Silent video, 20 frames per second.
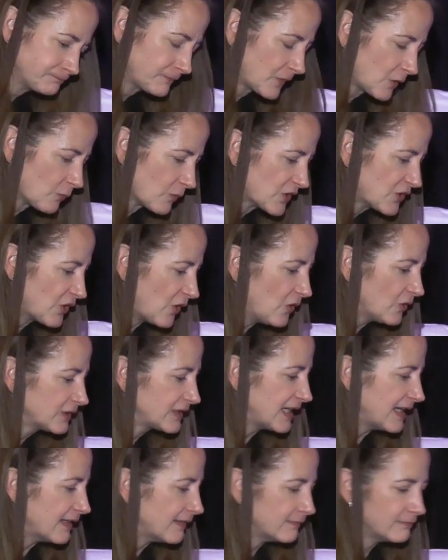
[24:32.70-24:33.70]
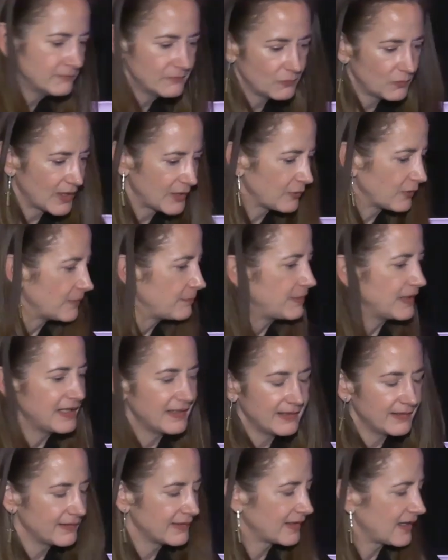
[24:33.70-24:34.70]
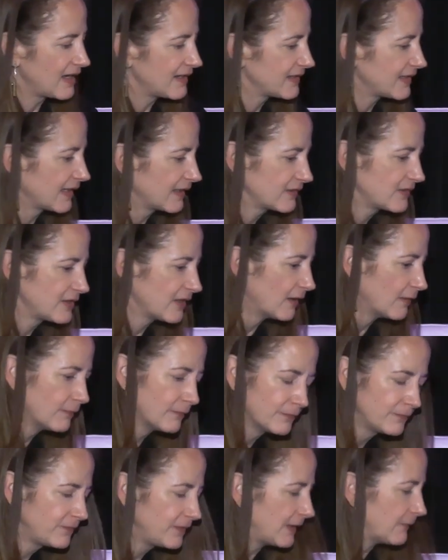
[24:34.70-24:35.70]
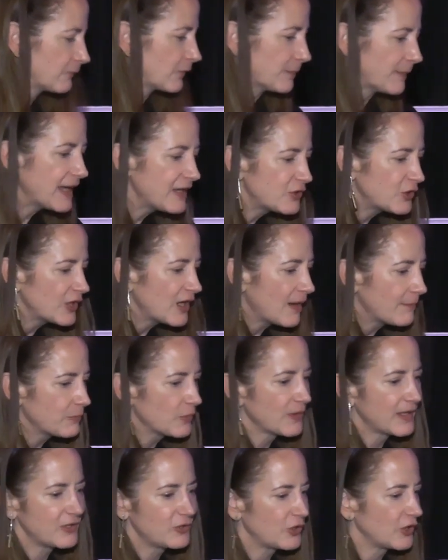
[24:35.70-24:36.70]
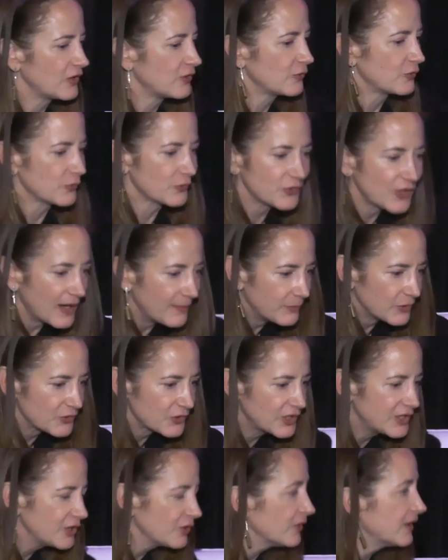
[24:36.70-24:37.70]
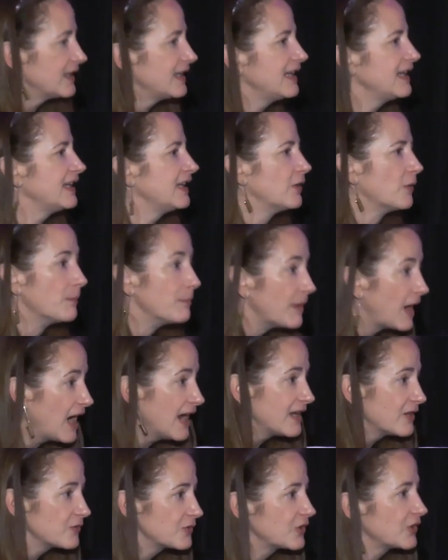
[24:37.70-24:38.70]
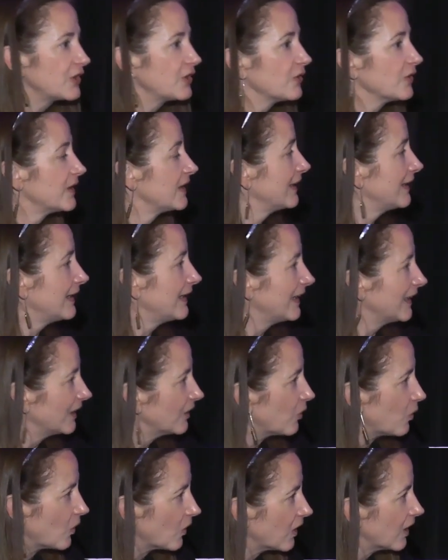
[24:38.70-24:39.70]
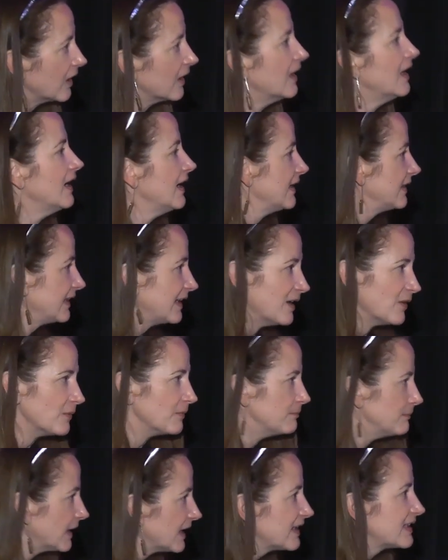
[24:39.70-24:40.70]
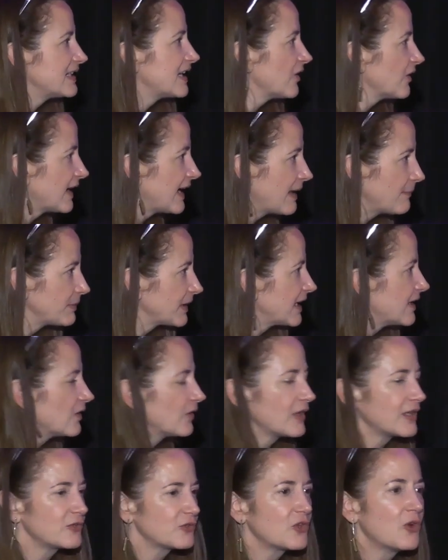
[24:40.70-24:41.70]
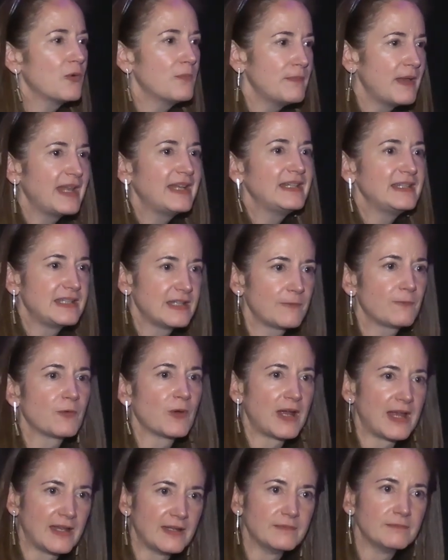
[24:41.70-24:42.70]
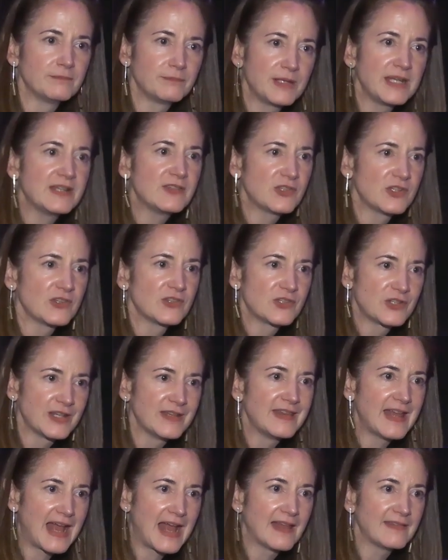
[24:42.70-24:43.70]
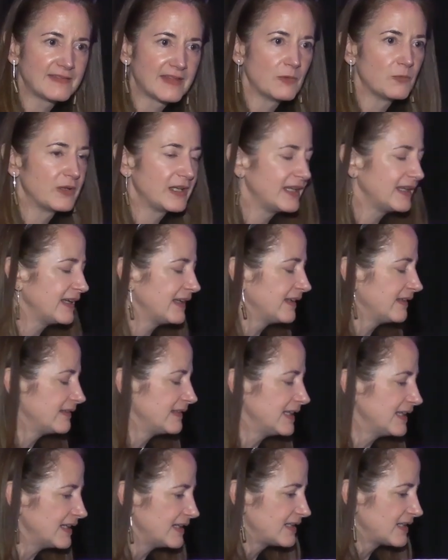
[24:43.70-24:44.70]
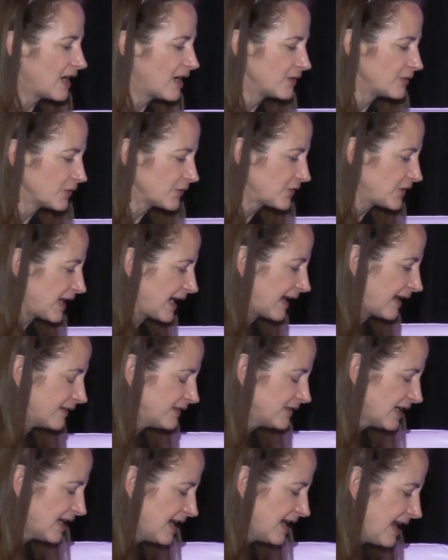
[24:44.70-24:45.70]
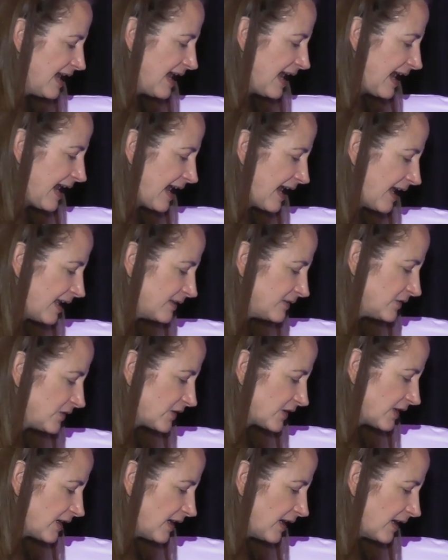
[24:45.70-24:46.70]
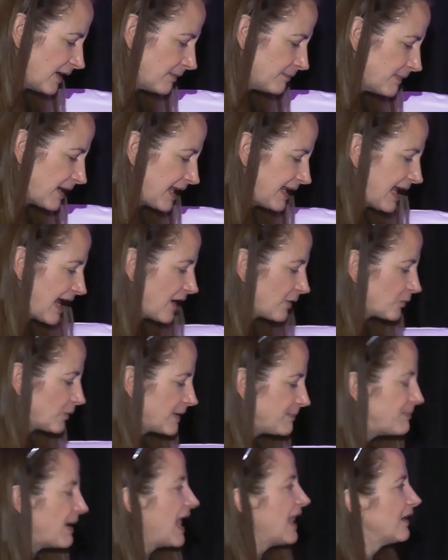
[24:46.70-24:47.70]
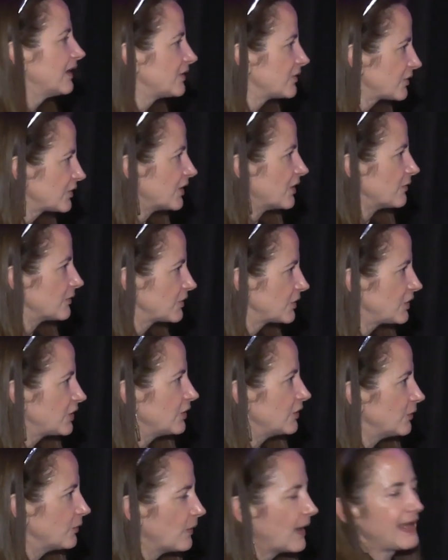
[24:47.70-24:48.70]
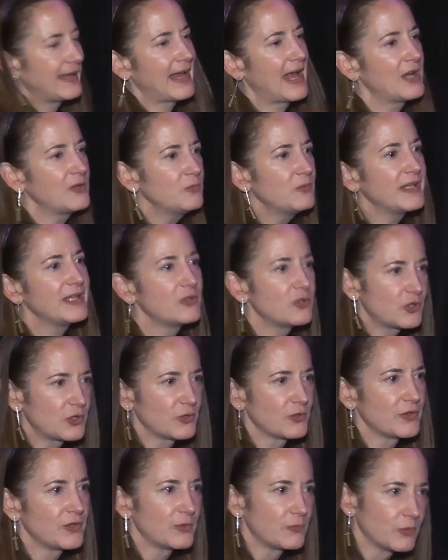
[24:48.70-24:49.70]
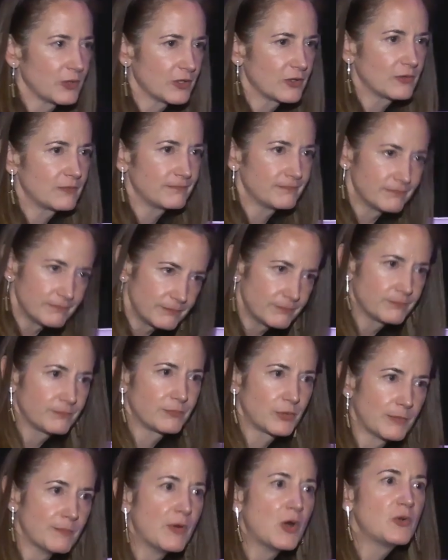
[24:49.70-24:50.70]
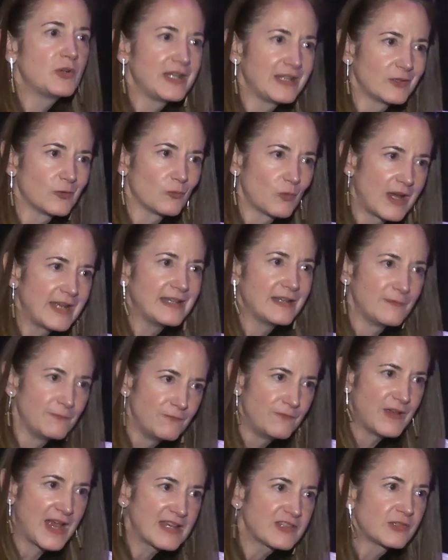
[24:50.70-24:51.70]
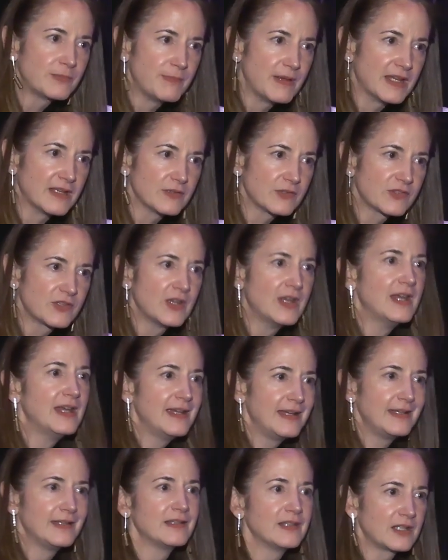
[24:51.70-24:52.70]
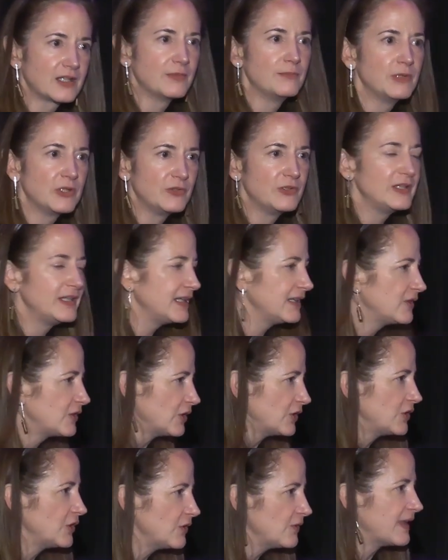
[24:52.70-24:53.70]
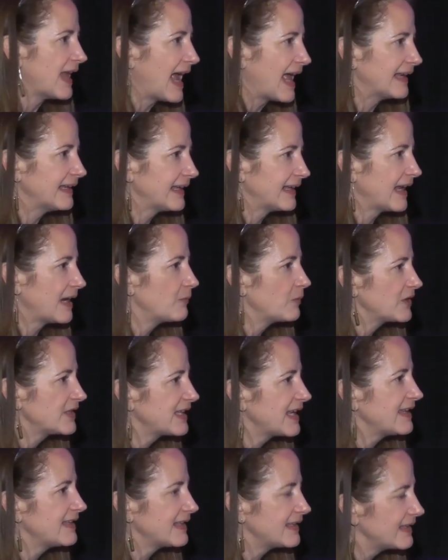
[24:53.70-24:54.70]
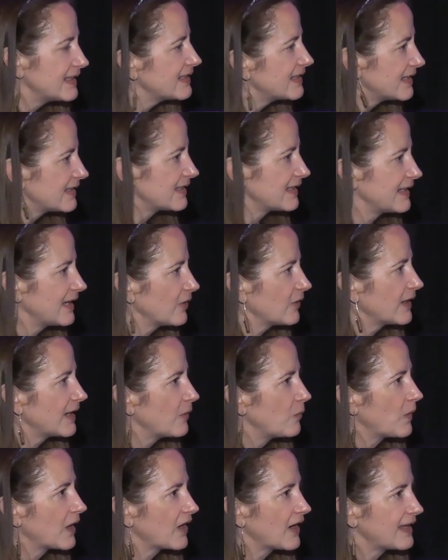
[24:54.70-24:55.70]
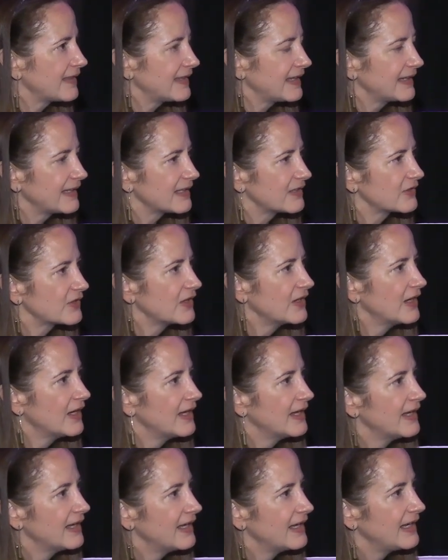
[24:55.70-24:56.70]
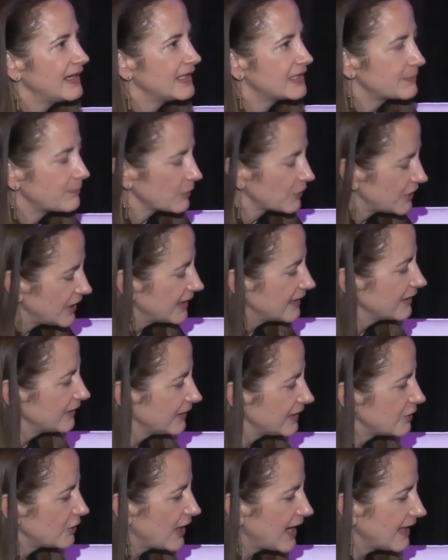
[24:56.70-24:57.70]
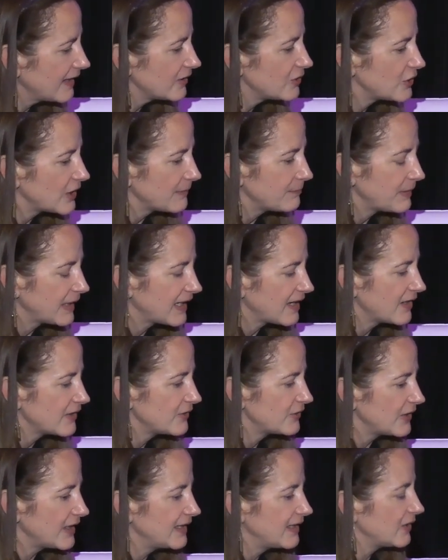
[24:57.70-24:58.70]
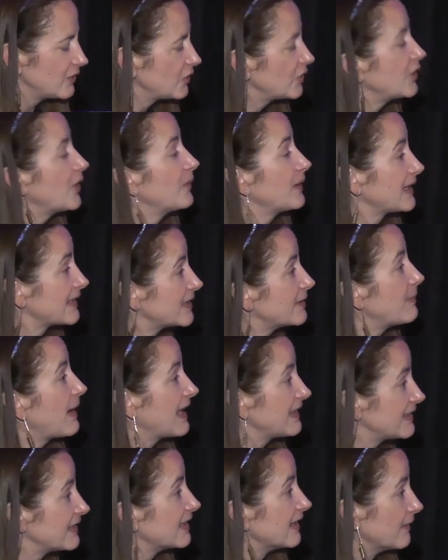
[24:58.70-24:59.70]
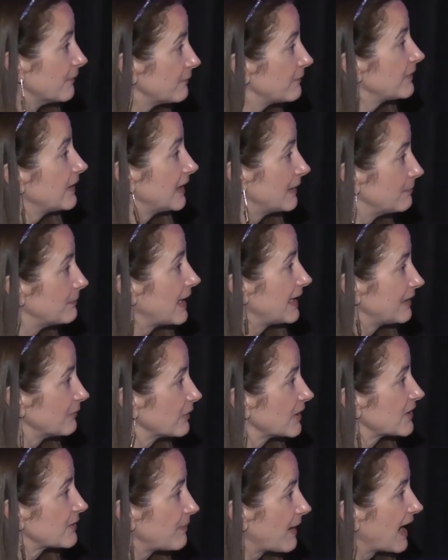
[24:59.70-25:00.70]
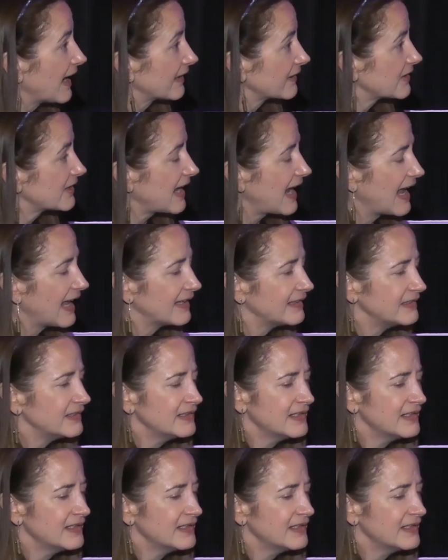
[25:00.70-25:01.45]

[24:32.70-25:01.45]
result in, whether it be in the context of information operations or cybersecurity or biosecurity or military application, like so many different pieces to that we needed to understand. And how do we balance those two, and how do we ensure that we're promoting the right investments in the community to do that? And I would say that this is an area where I think it's particularly challenging because it is so expensive in many respects. And